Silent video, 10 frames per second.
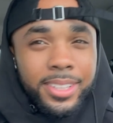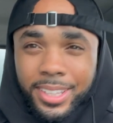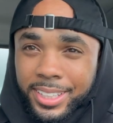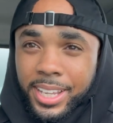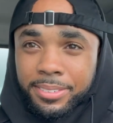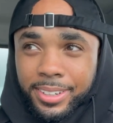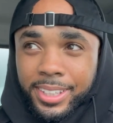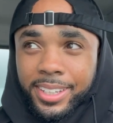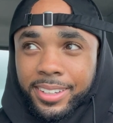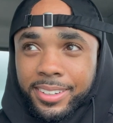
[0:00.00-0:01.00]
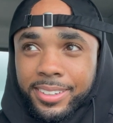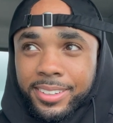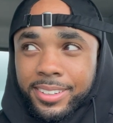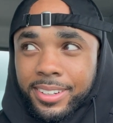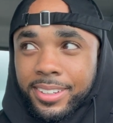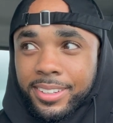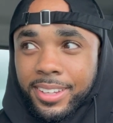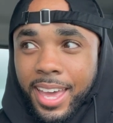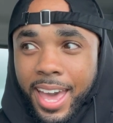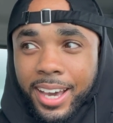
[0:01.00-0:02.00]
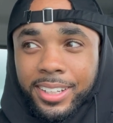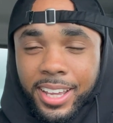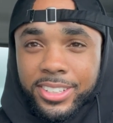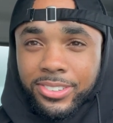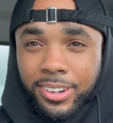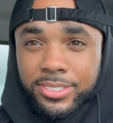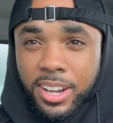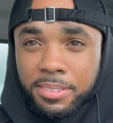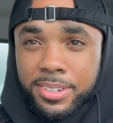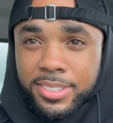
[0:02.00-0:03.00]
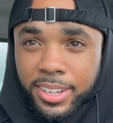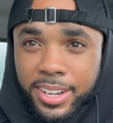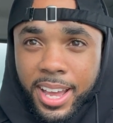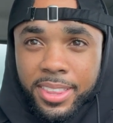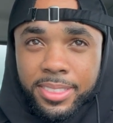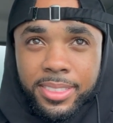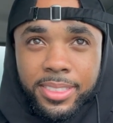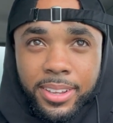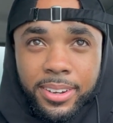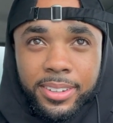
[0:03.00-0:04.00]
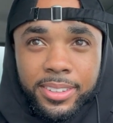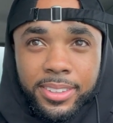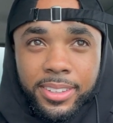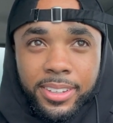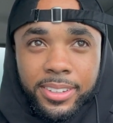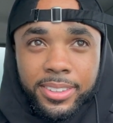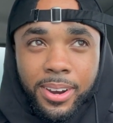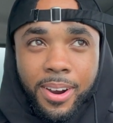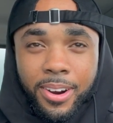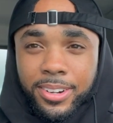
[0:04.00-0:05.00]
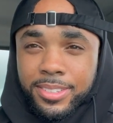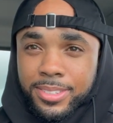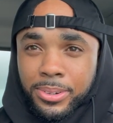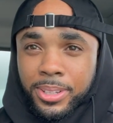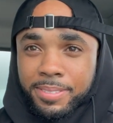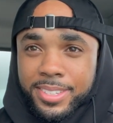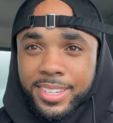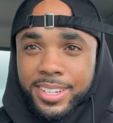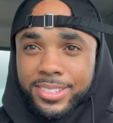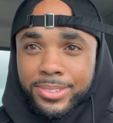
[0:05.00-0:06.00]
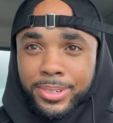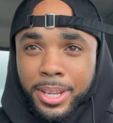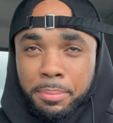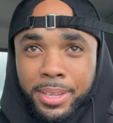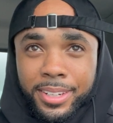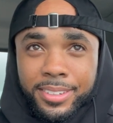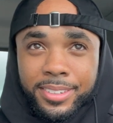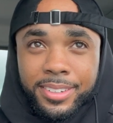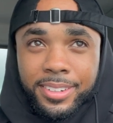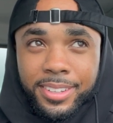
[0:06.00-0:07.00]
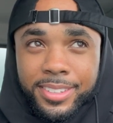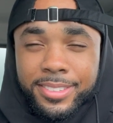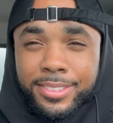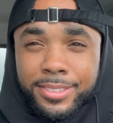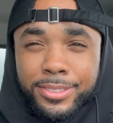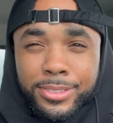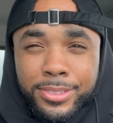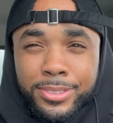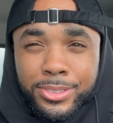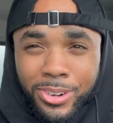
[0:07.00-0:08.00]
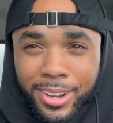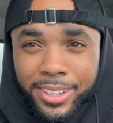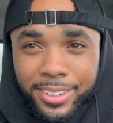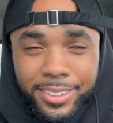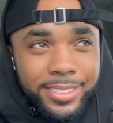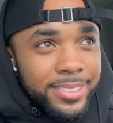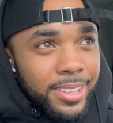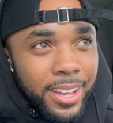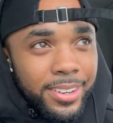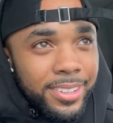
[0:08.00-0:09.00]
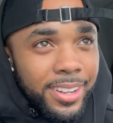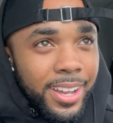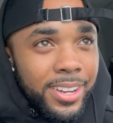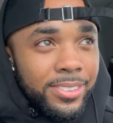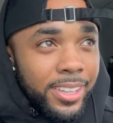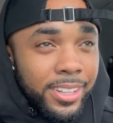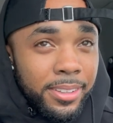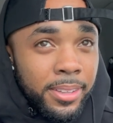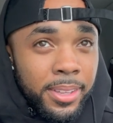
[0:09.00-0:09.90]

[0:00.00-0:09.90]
like they really act like truck drivers are not the the, the heart and soul of this industry. I mean, it's trucking. I I don't get it.